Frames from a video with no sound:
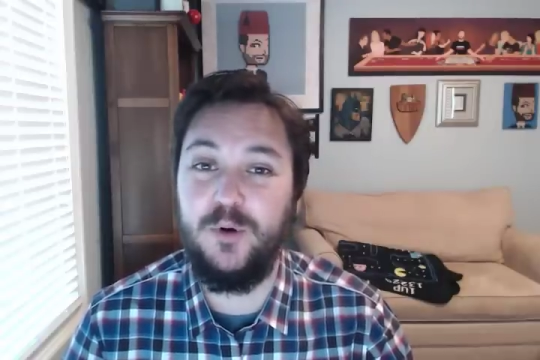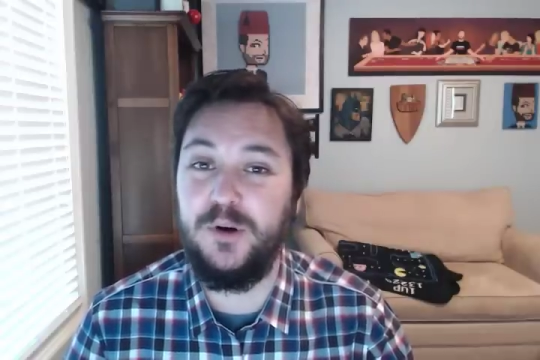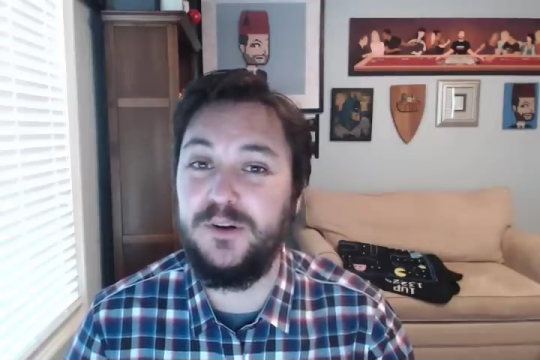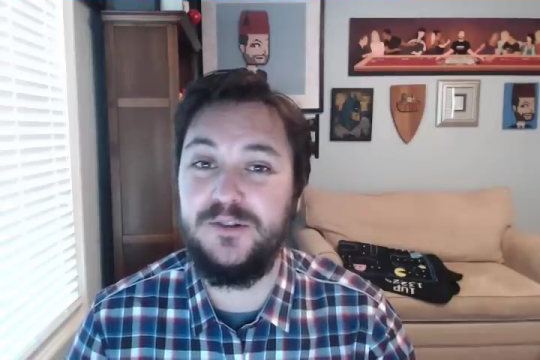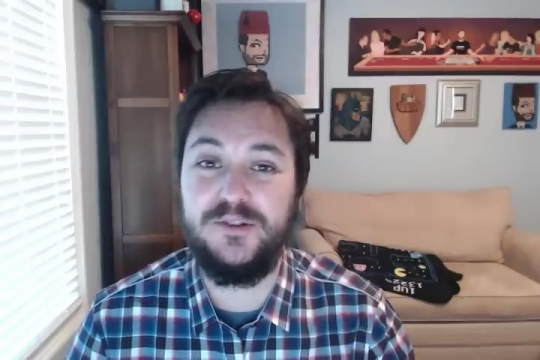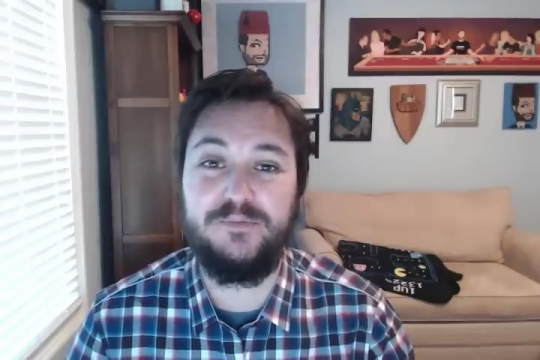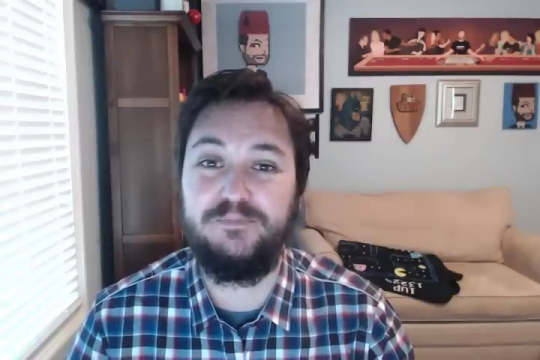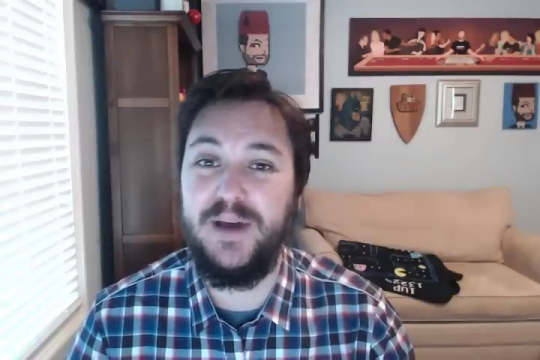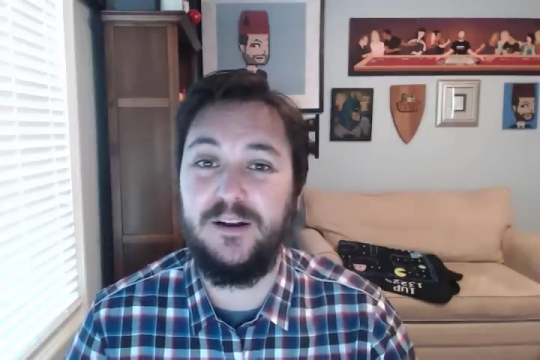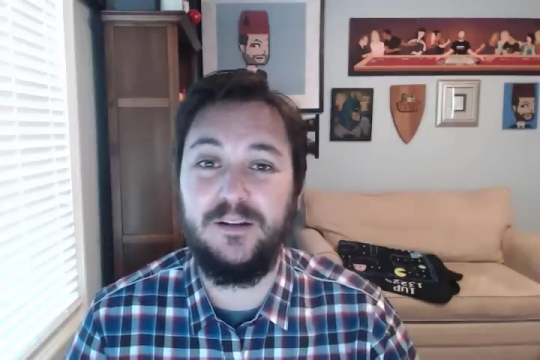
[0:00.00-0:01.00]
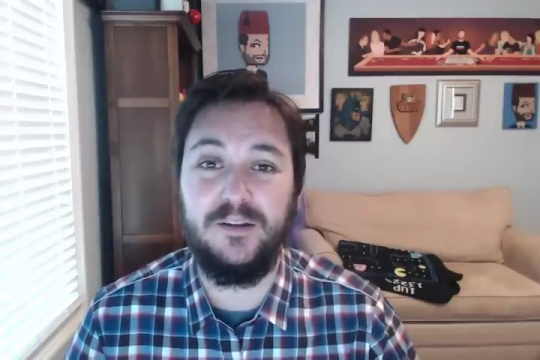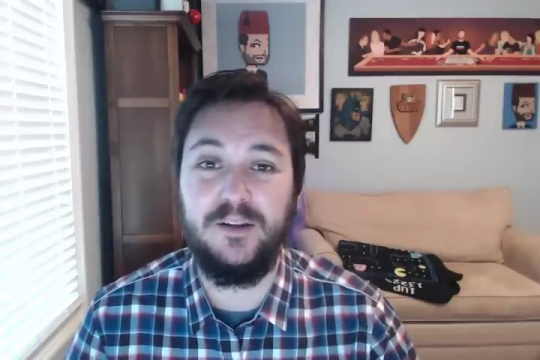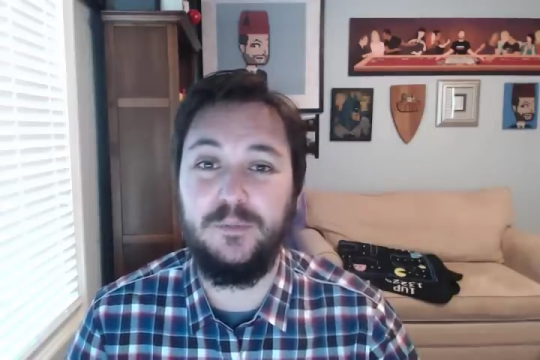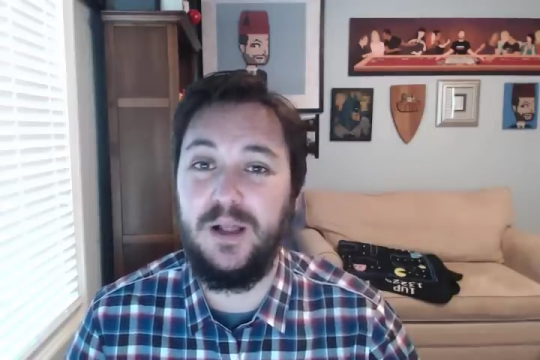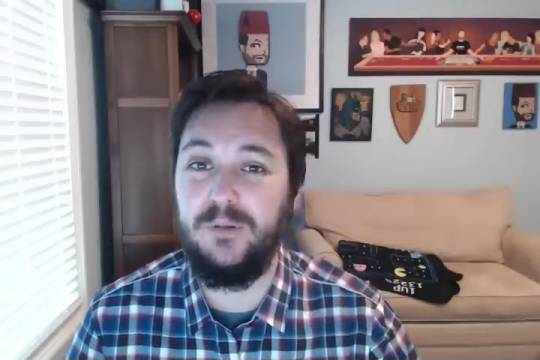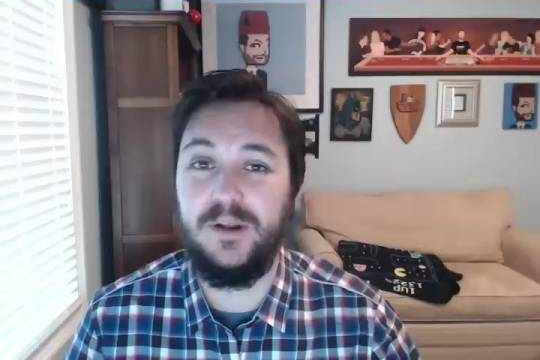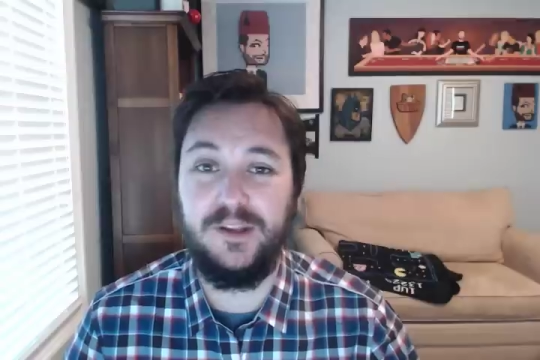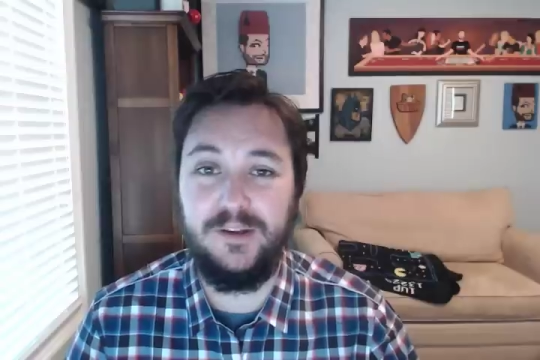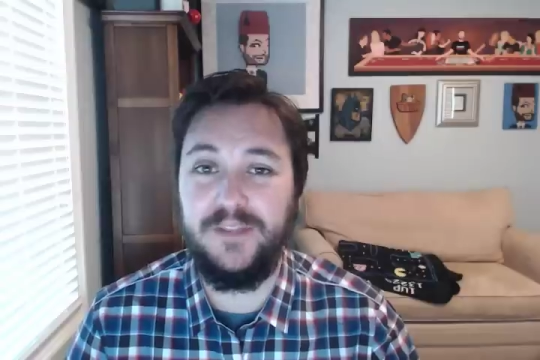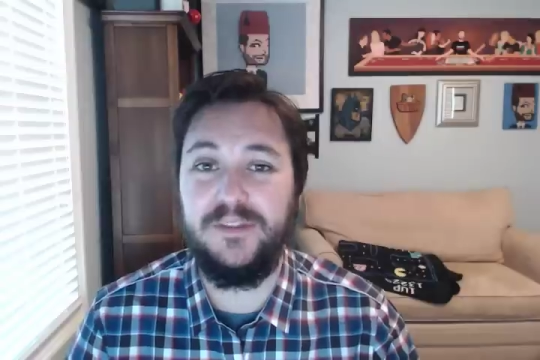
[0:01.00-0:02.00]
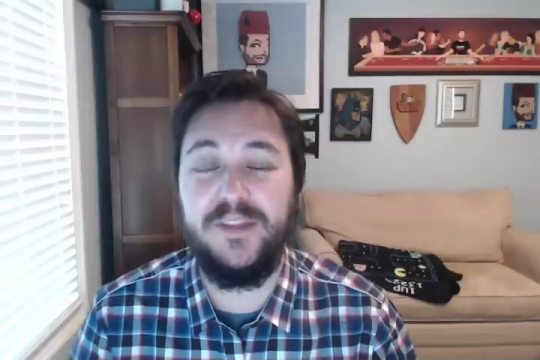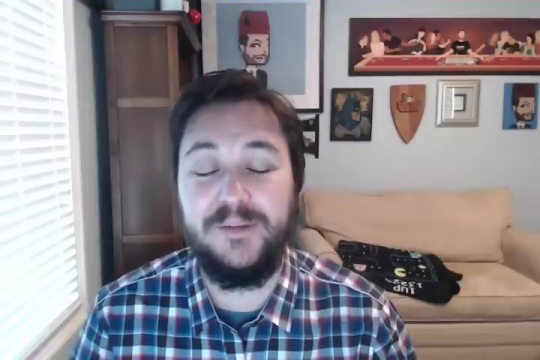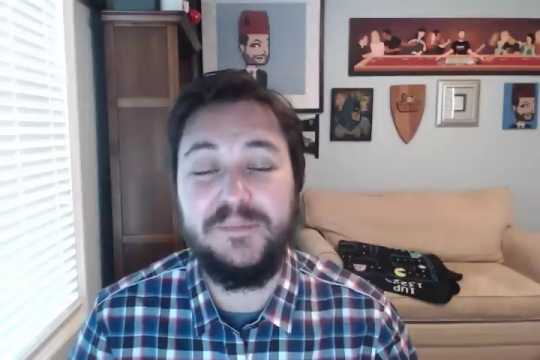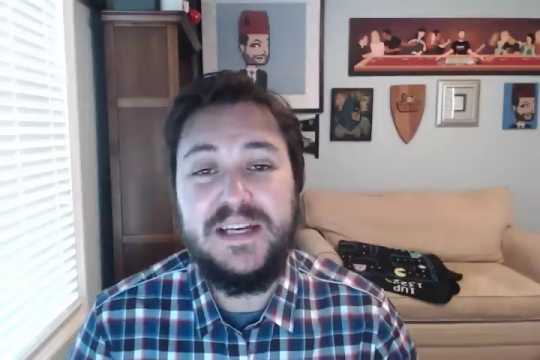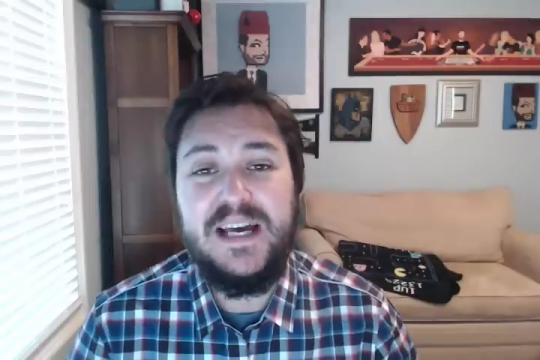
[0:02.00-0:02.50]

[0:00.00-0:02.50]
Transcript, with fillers: Wars, Battle of the Blah Blah, you get the thing.